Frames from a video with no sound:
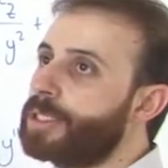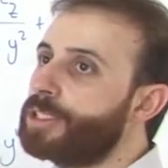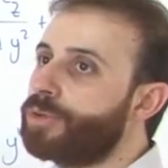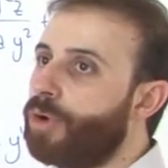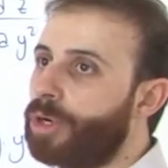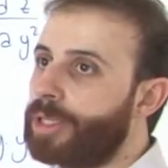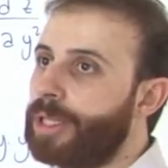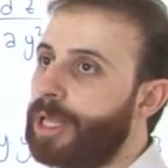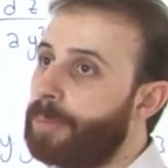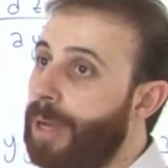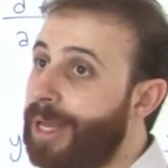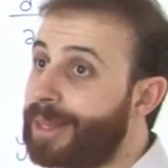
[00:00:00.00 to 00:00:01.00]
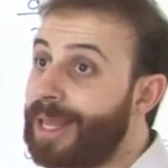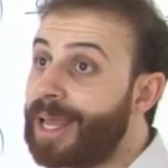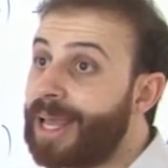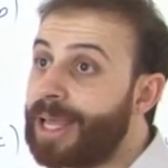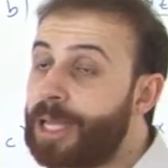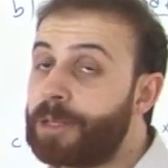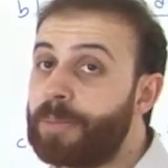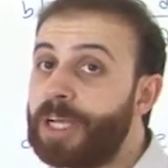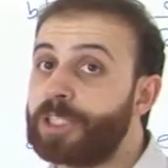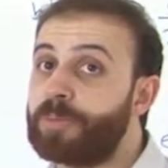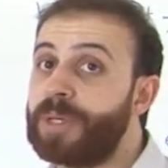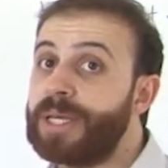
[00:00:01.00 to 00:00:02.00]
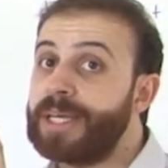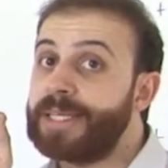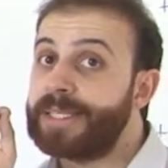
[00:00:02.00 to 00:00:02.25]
is ordinary. But it must be